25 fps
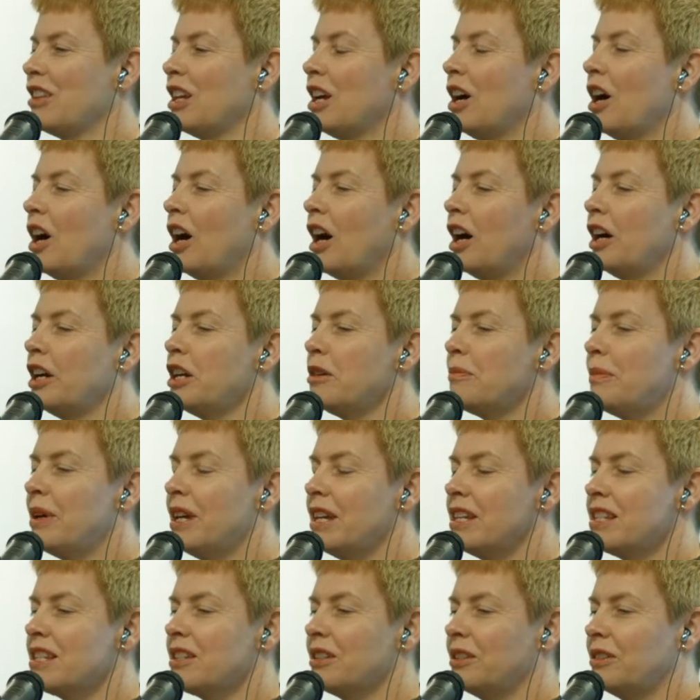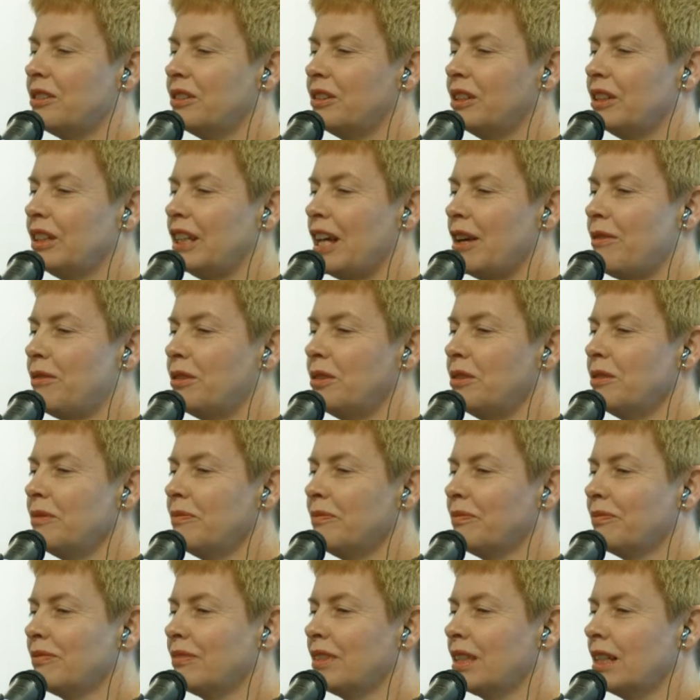On a personal level,
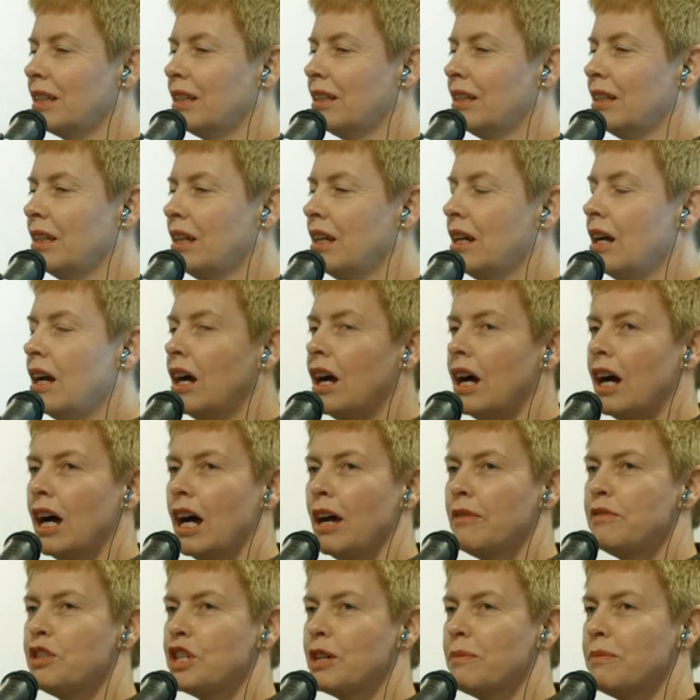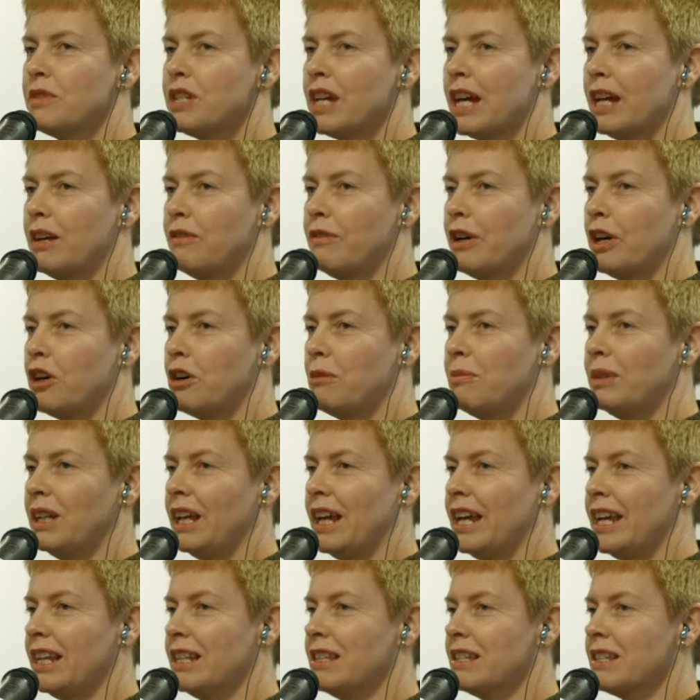I've jumped out of
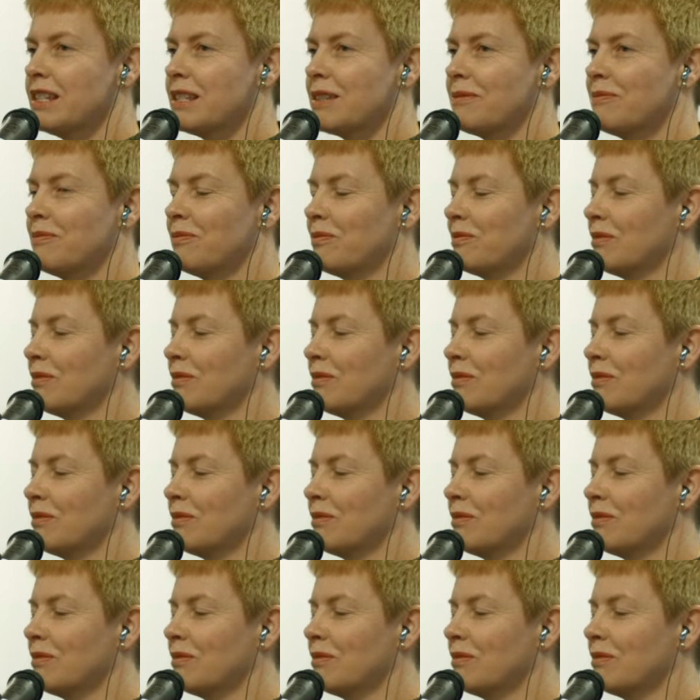aeroplanes.